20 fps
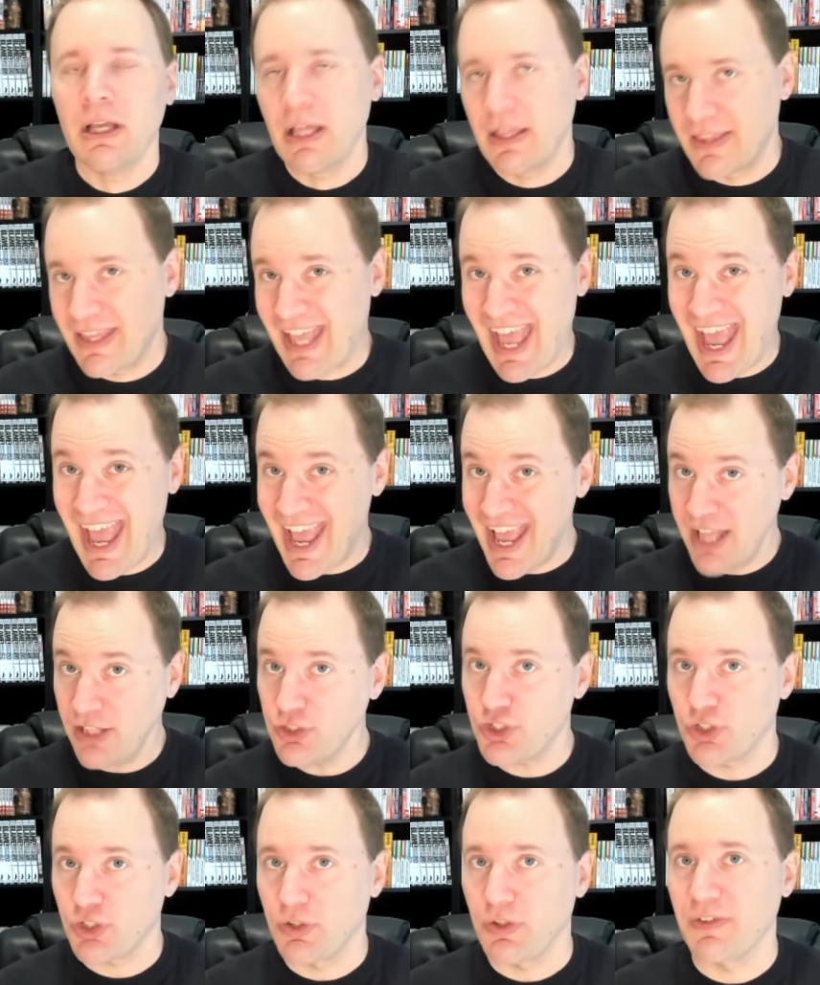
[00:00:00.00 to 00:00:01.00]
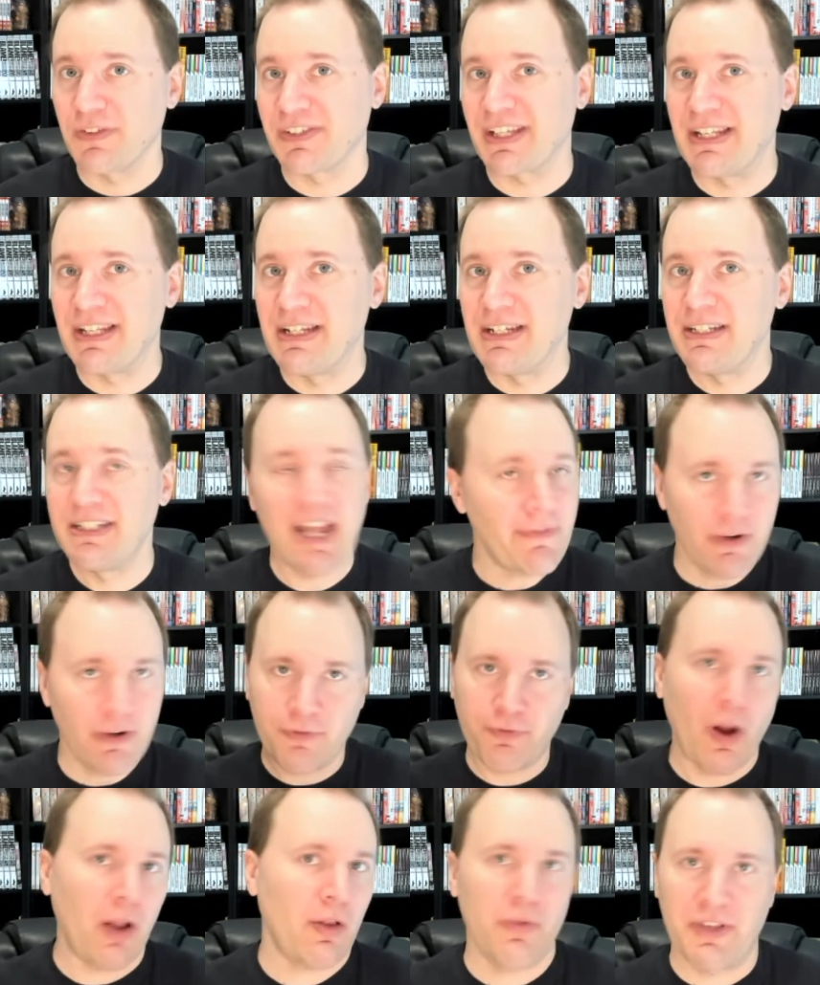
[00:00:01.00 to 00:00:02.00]
The angels never
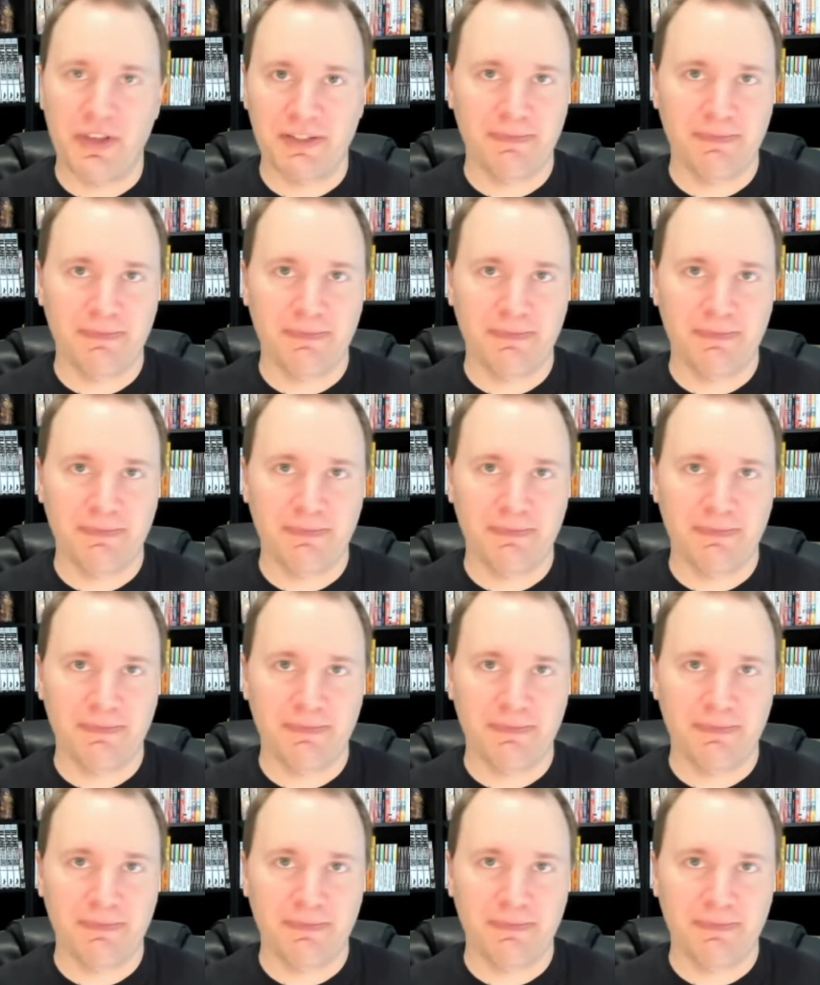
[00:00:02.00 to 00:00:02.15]
follow this